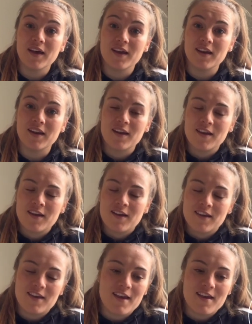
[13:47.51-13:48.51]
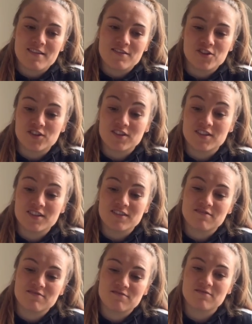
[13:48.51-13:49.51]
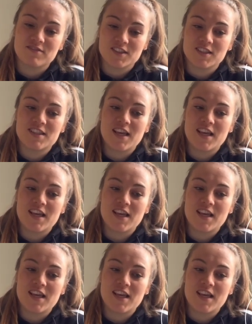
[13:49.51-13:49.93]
And yeah, just just